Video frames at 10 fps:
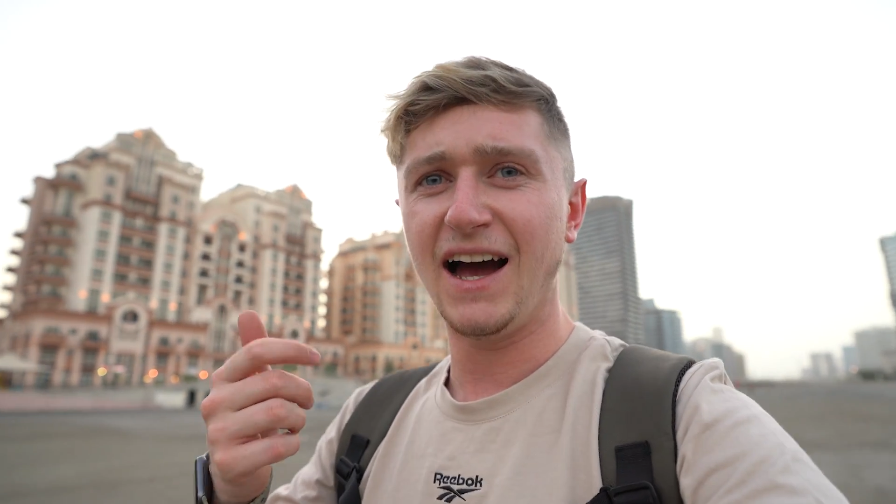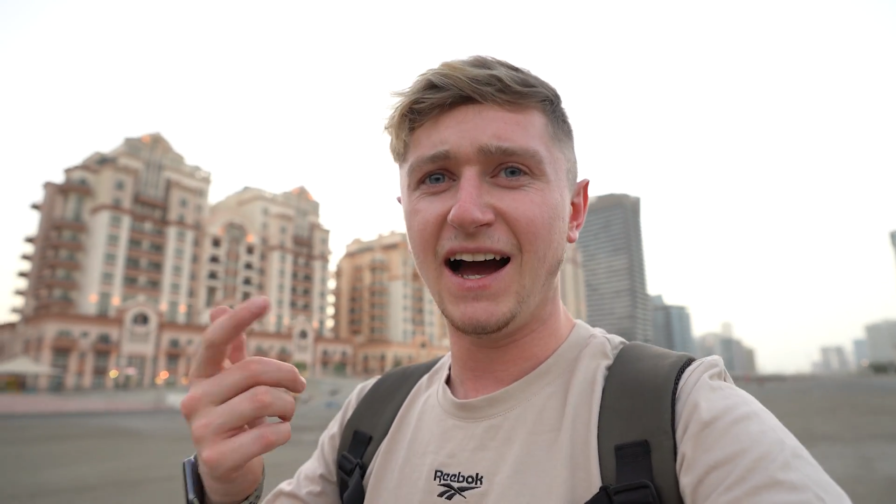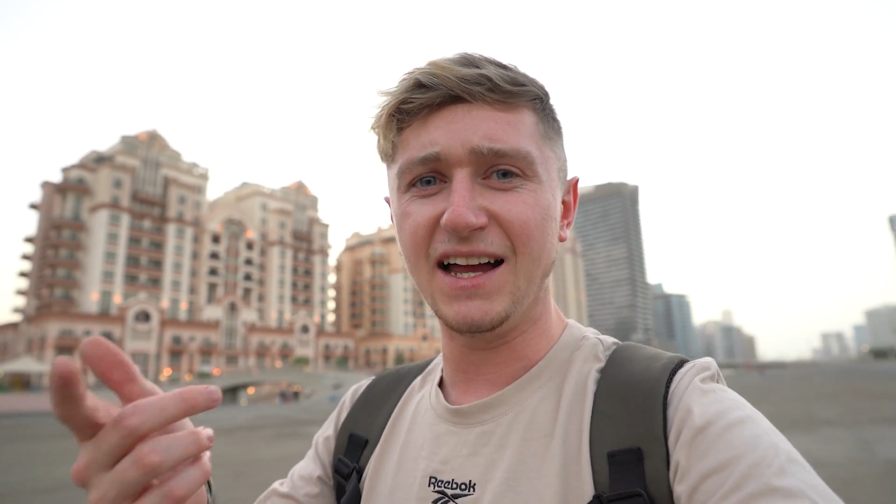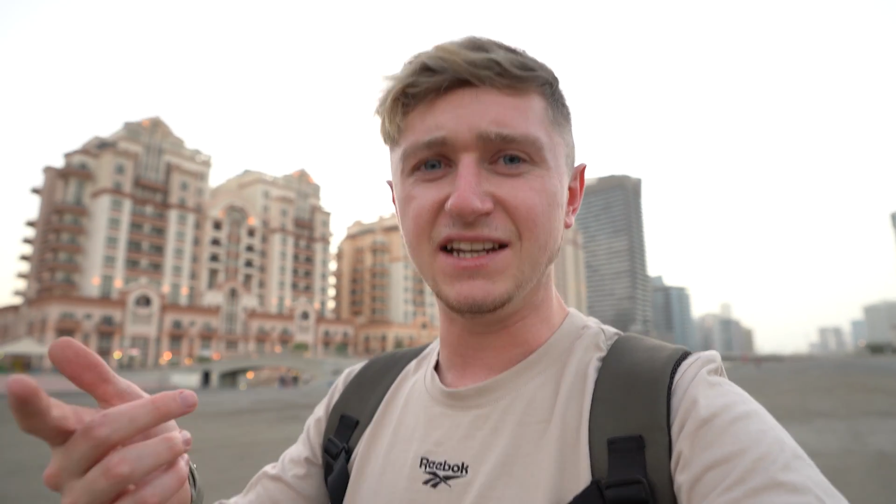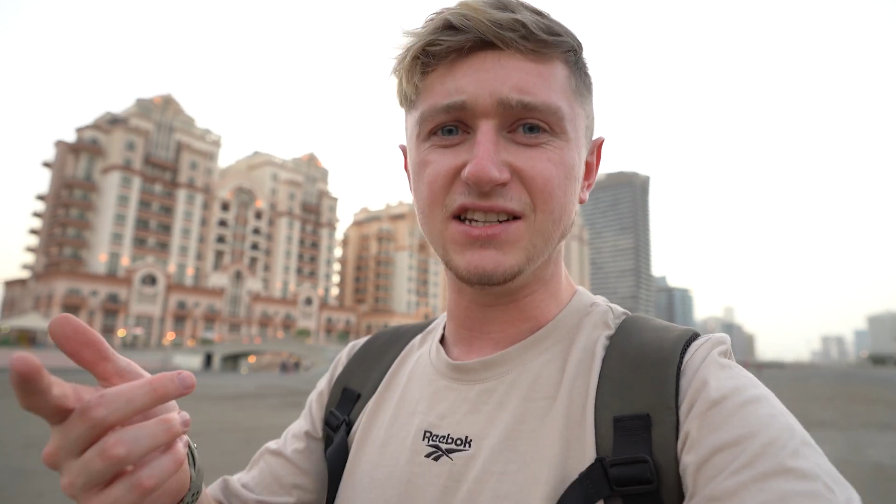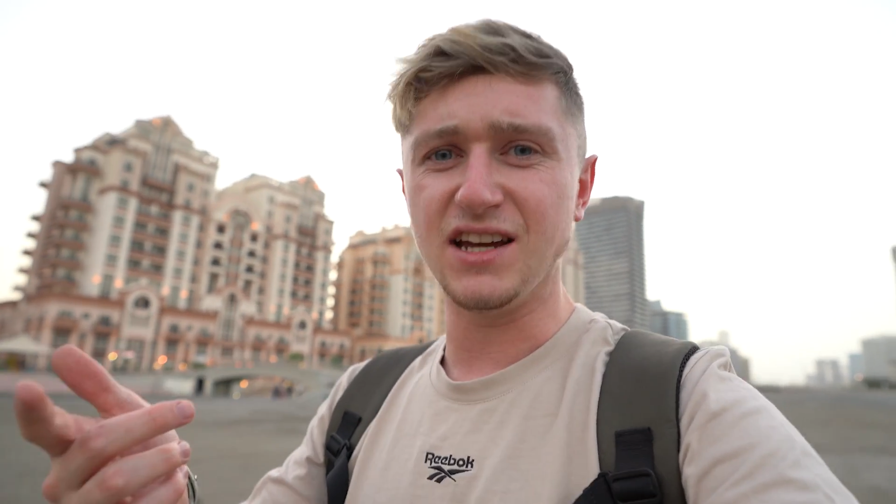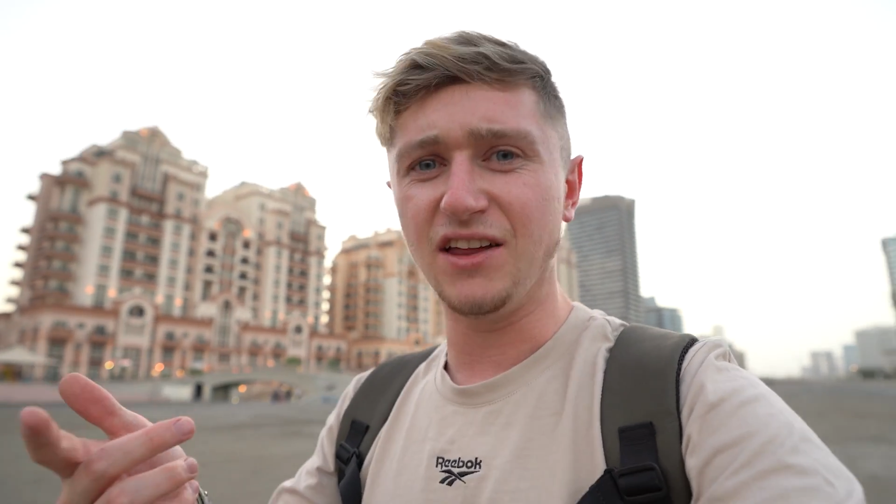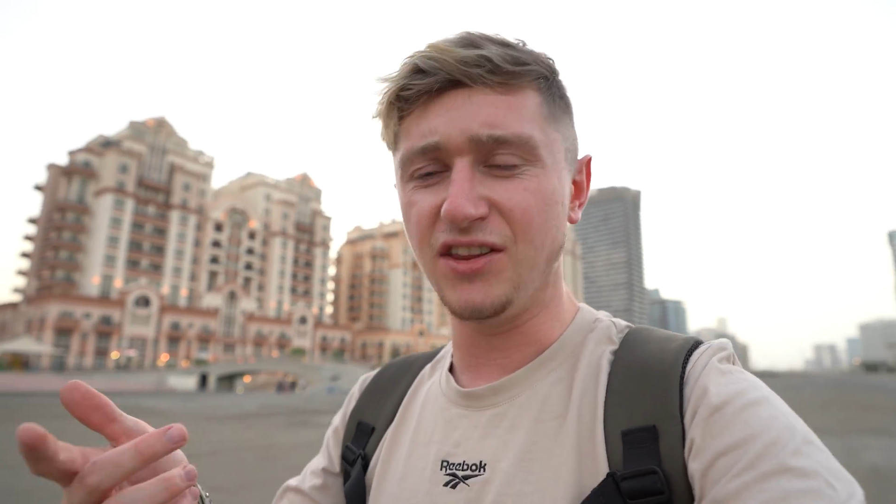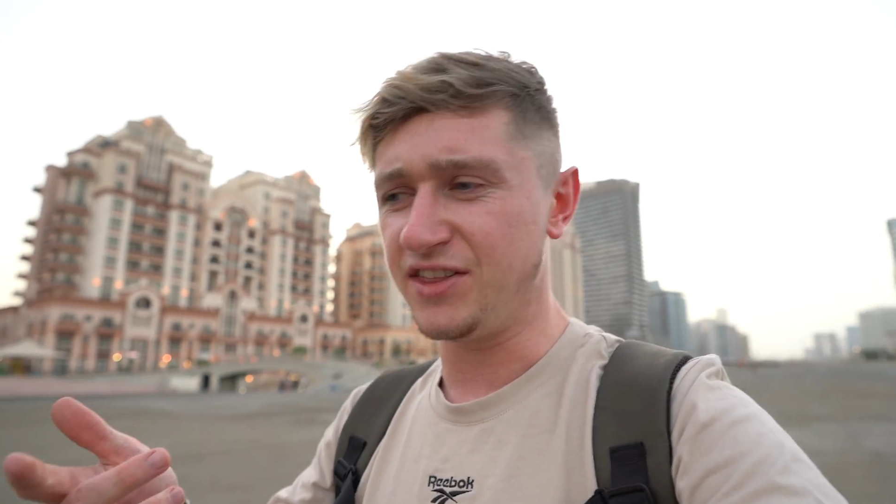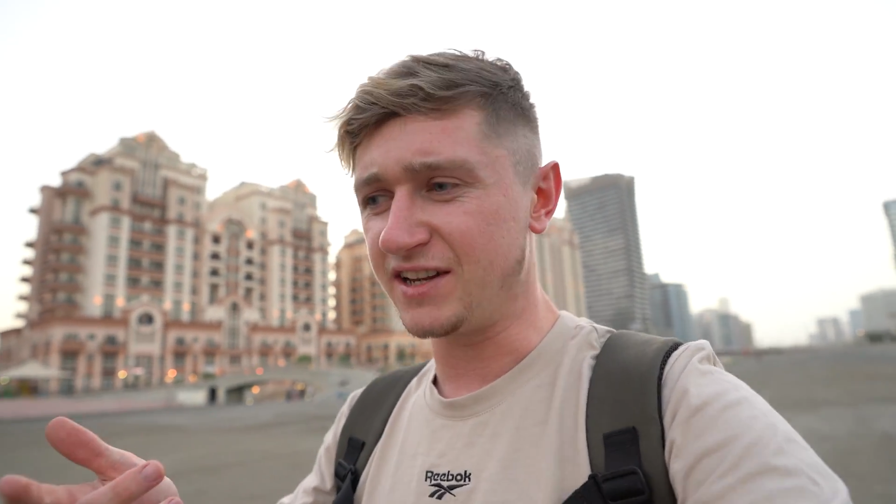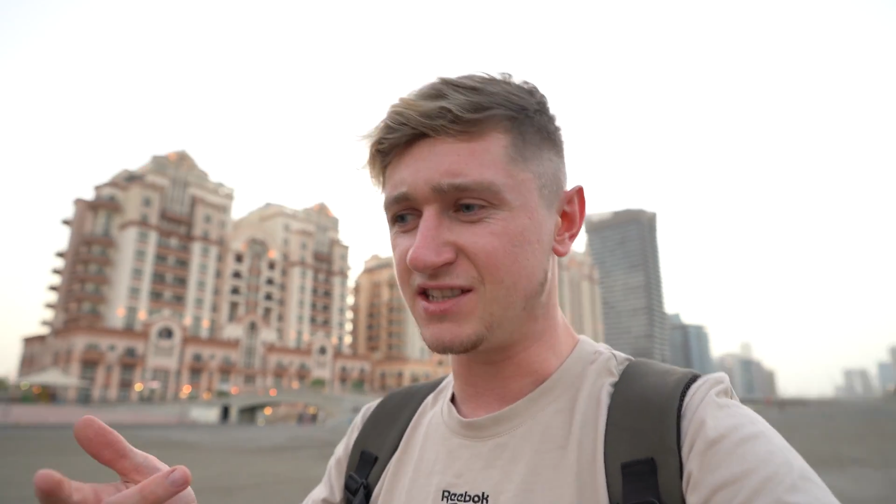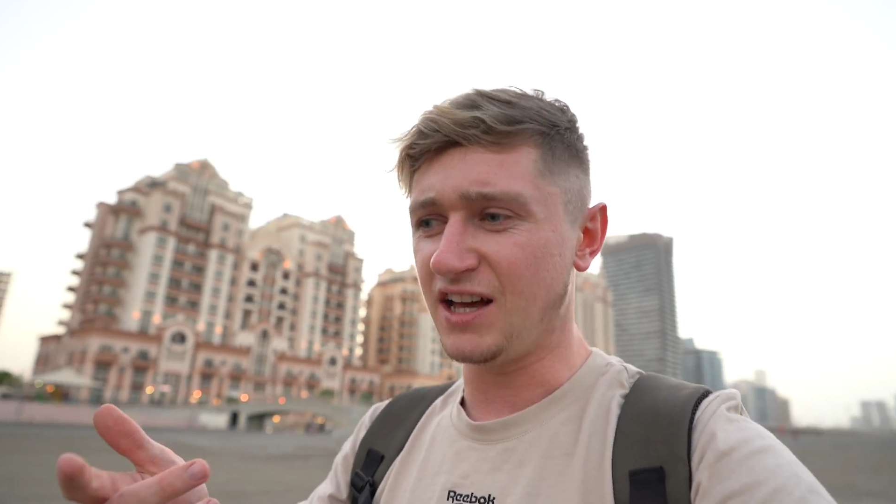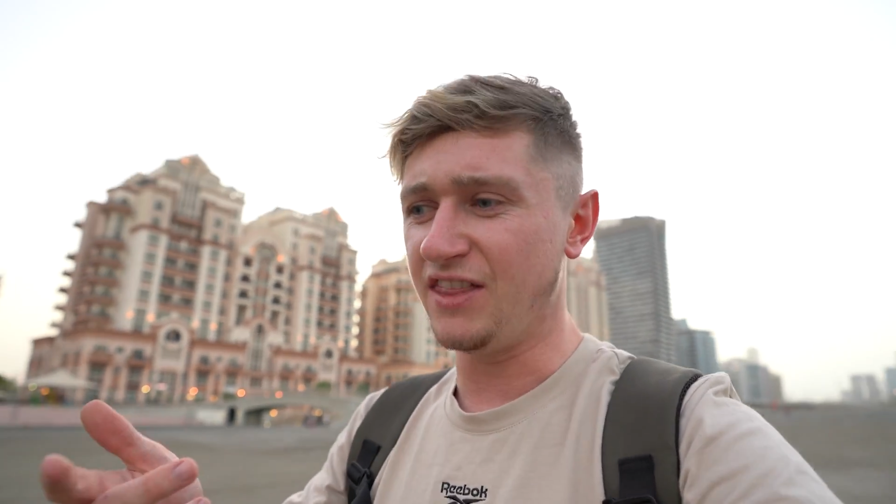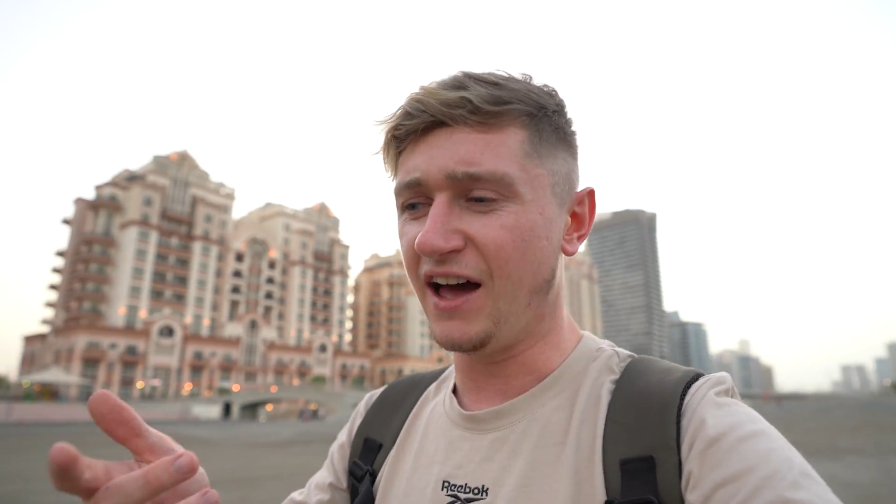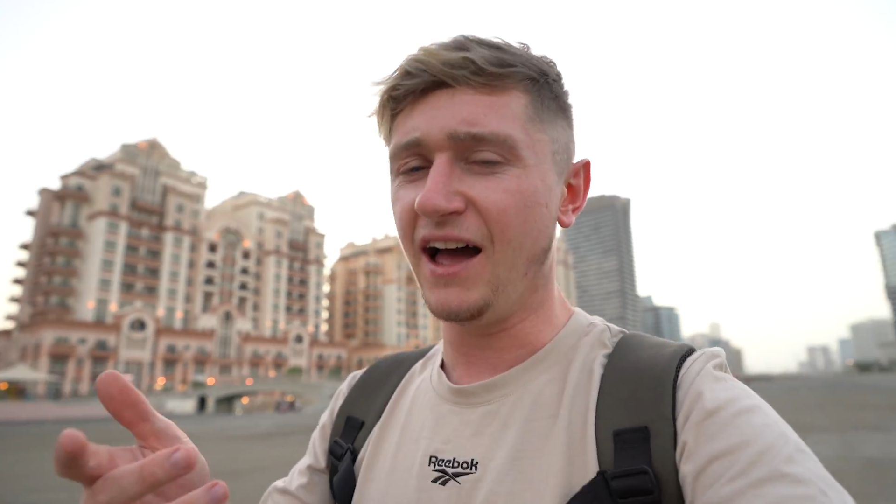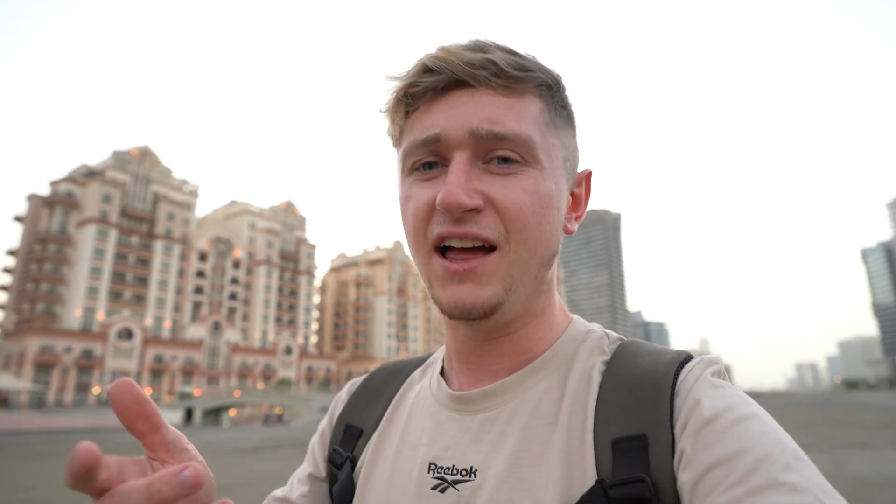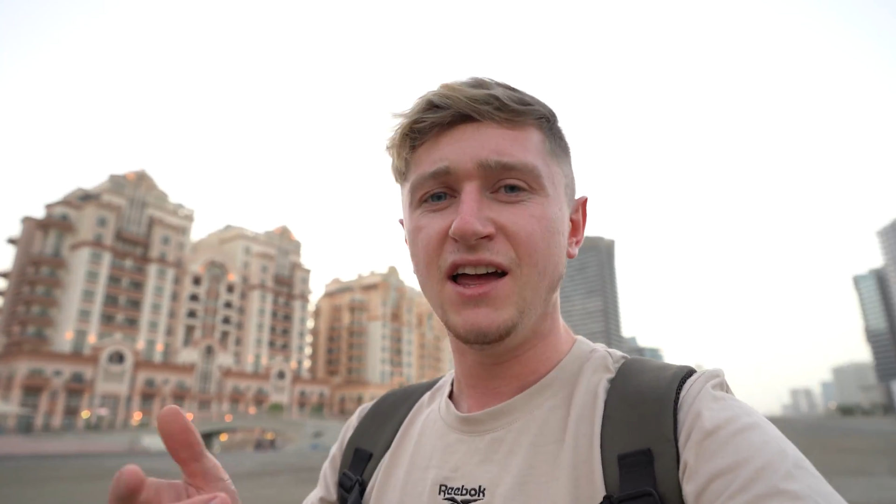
and other things like that.